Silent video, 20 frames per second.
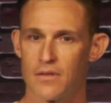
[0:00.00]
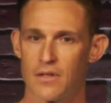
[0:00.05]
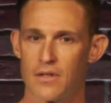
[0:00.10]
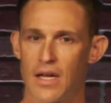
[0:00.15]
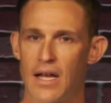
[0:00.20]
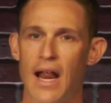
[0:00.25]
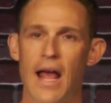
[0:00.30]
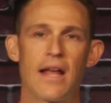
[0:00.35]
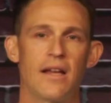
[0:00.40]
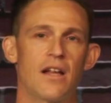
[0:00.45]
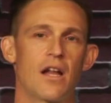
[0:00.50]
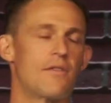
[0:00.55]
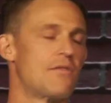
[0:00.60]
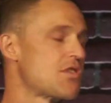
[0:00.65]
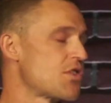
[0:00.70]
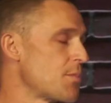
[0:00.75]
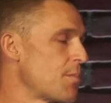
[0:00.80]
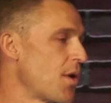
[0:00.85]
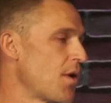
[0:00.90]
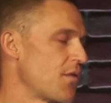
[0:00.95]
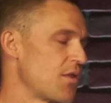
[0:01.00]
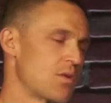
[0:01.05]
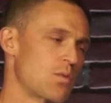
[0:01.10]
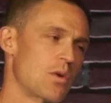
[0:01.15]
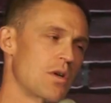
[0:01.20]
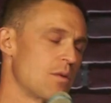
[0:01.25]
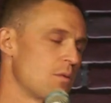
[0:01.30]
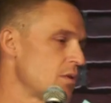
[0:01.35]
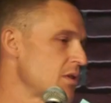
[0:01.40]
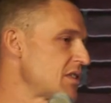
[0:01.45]
And hey, none of us are perfect.
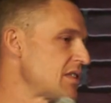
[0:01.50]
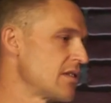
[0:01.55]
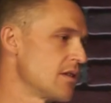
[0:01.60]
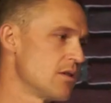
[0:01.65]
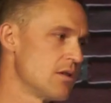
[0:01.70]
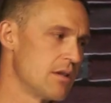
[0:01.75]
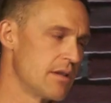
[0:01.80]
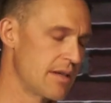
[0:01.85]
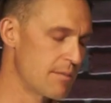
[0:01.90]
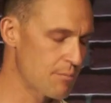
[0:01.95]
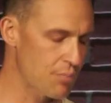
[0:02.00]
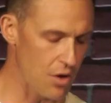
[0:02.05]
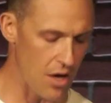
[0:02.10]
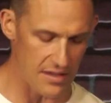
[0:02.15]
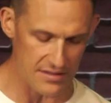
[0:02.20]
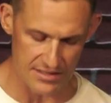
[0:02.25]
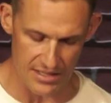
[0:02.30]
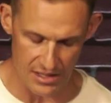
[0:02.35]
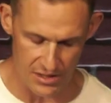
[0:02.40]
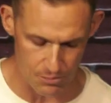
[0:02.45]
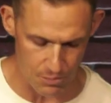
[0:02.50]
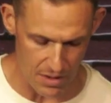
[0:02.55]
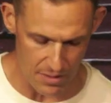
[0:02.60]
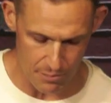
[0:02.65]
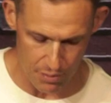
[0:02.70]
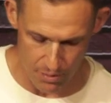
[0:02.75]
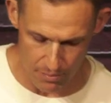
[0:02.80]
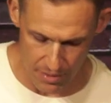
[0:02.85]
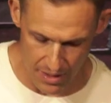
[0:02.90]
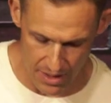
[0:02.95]
We're, we're still in process
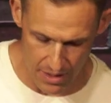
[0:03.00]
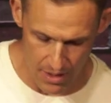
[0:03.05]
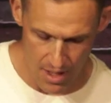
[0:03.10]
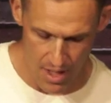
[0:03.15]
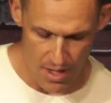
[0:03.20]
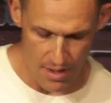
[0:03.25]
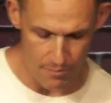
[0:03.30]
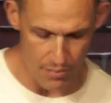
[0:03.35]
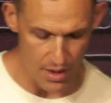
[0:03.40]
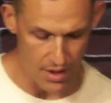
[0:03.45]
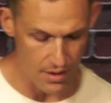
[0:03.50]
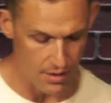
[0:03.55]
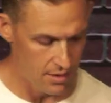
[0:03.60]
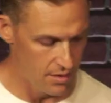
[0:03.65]
people, but, but